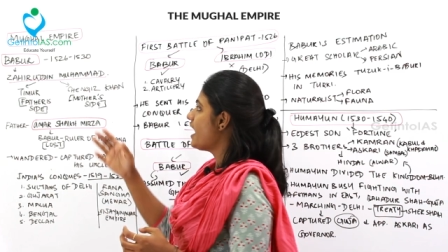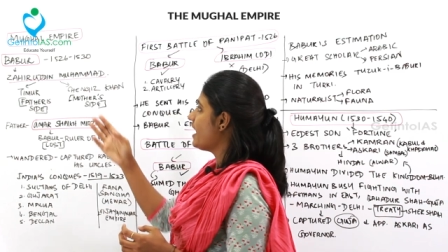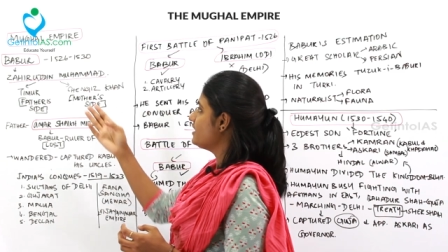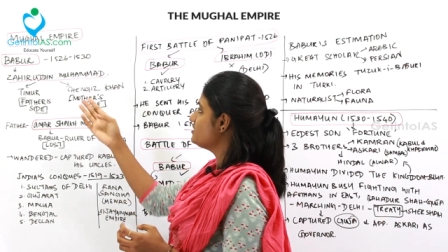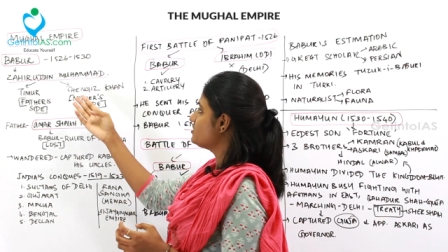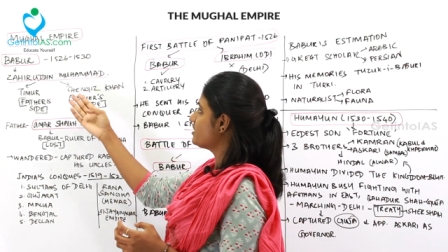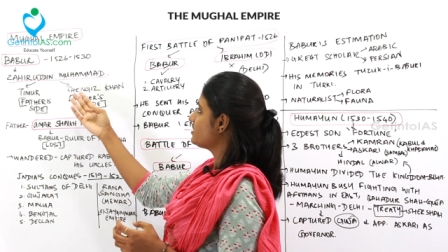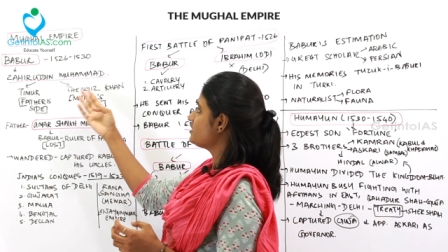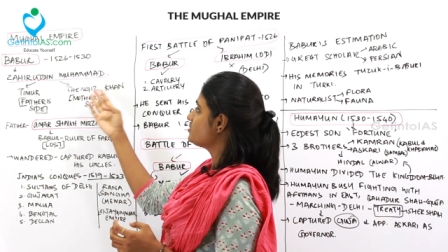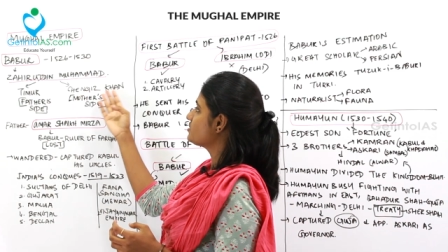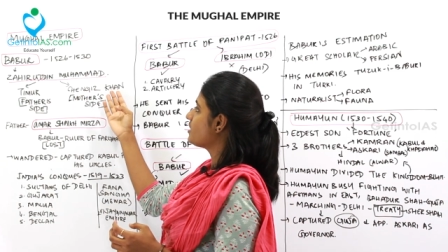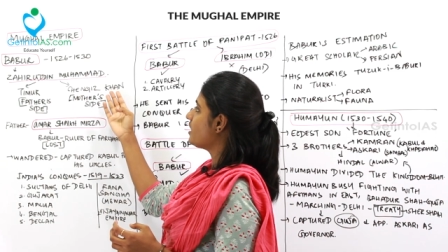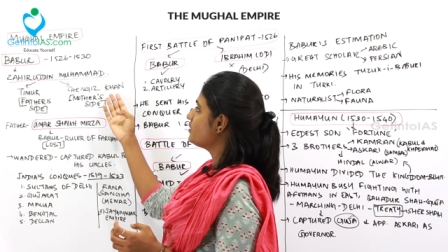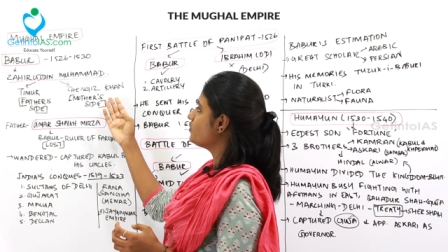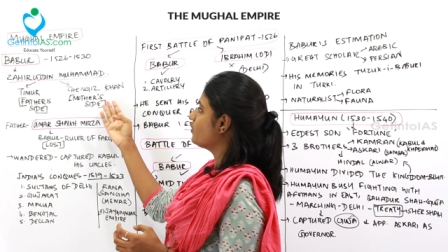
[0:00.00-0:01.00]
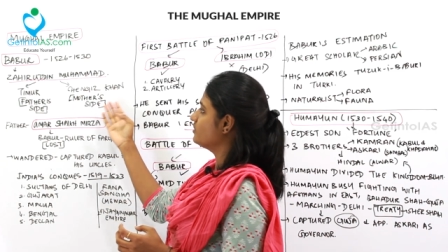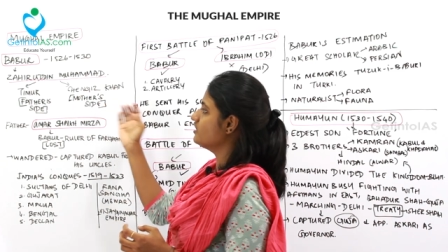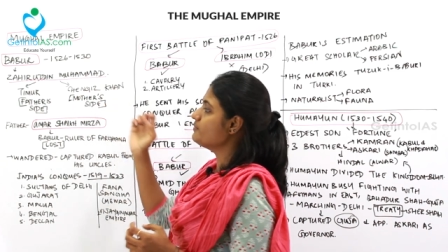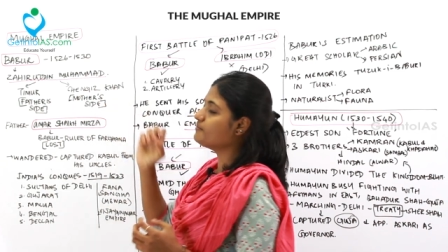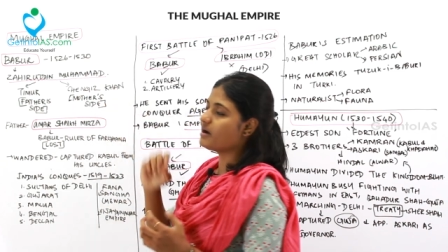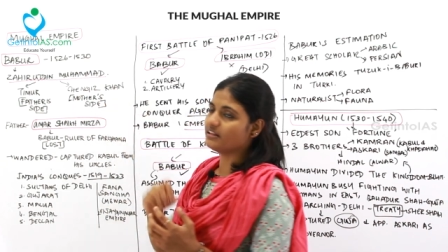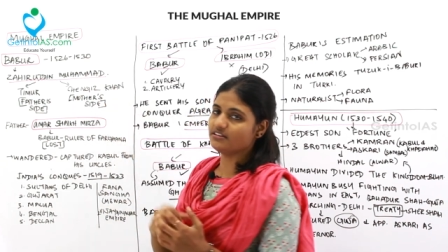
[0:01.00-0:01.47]
And Chengis Khan on
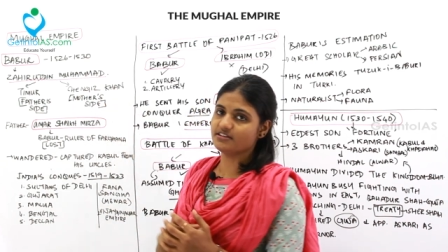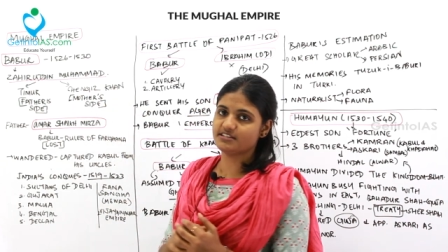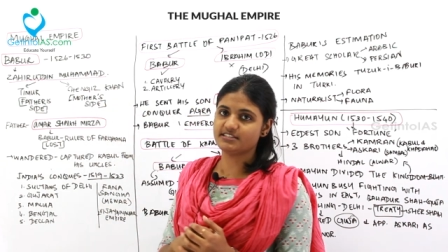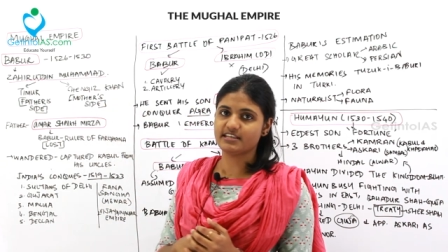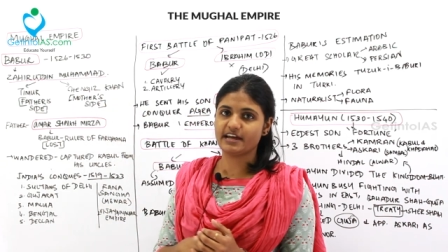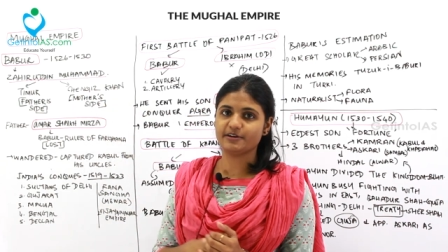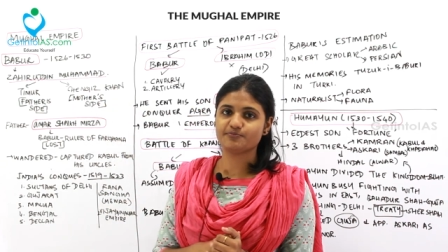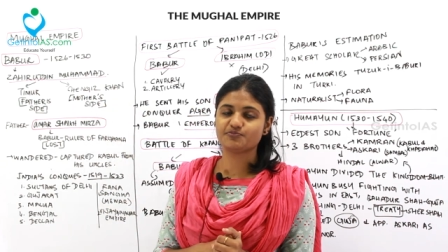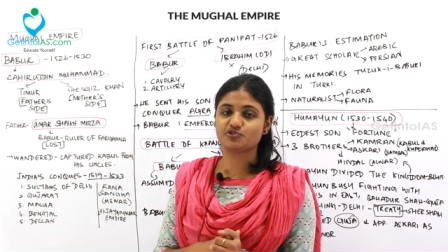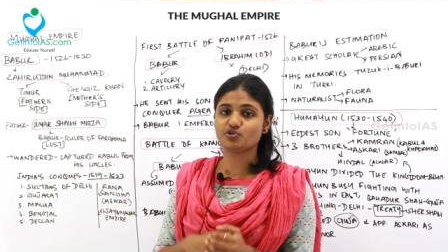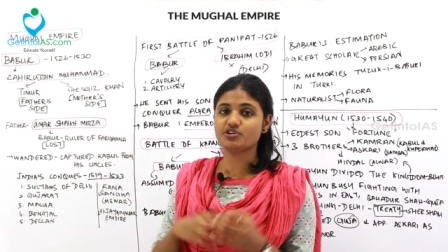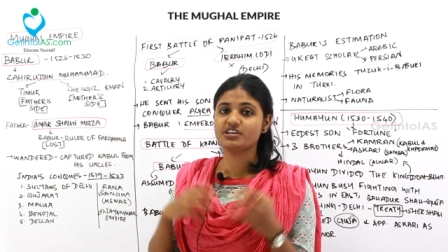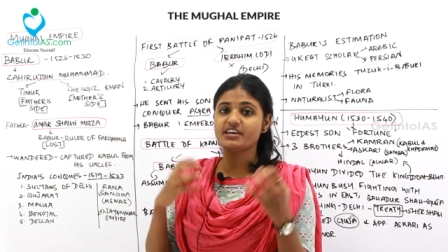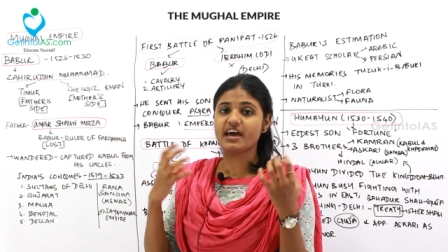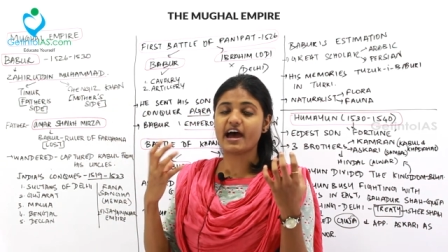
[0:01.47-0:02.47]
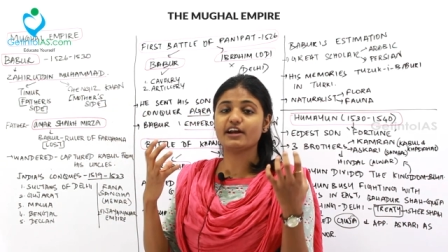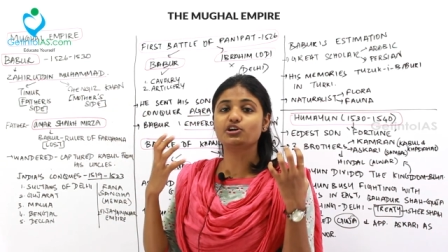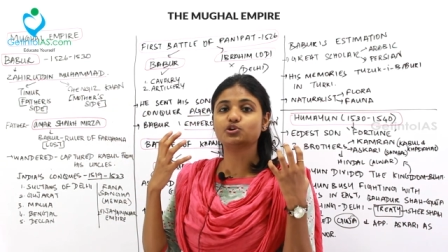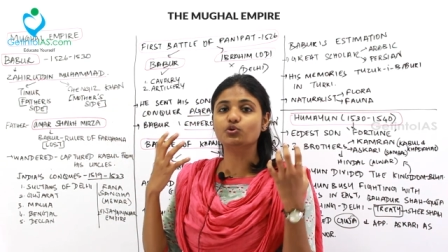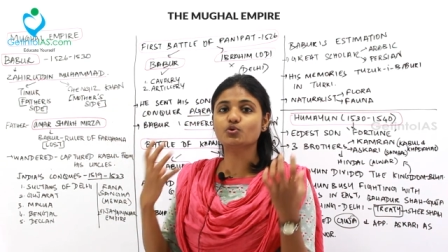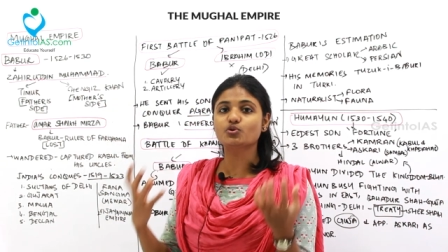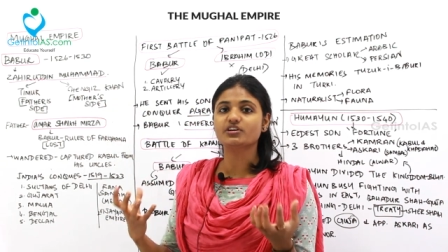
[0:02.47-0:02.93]
the mother's side. So he
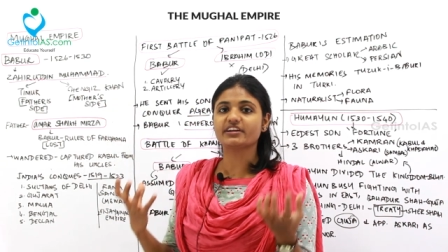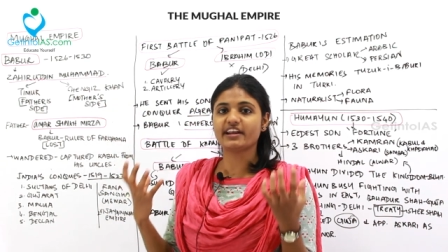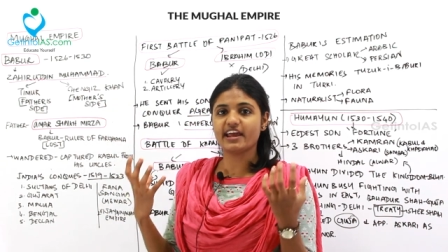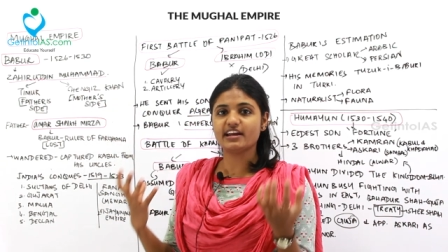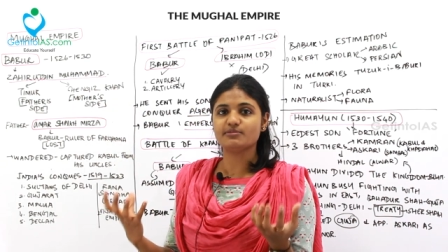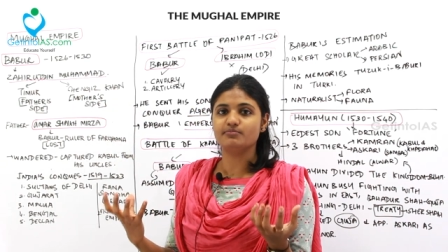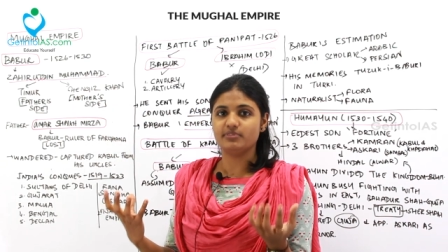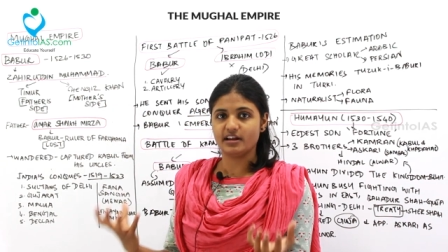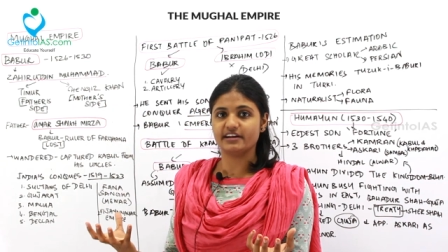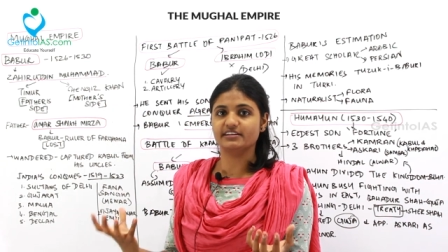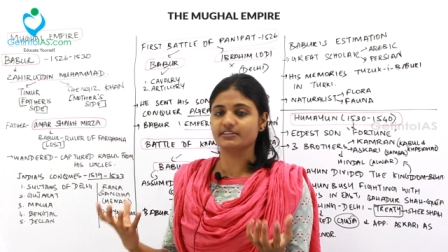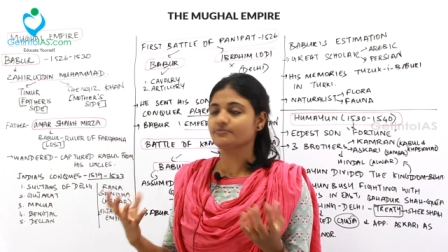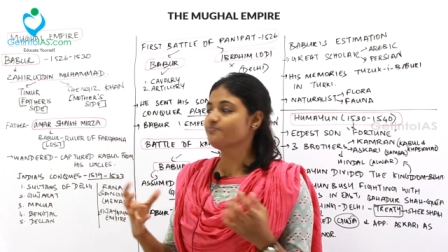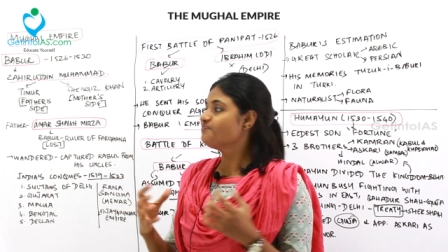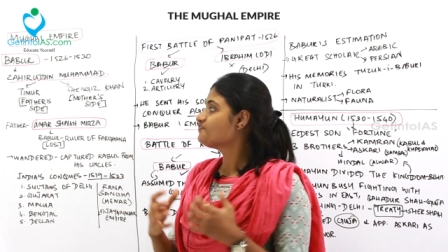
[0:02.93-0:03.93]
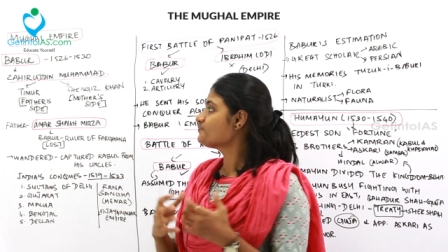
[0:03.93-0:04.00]
had two great blood.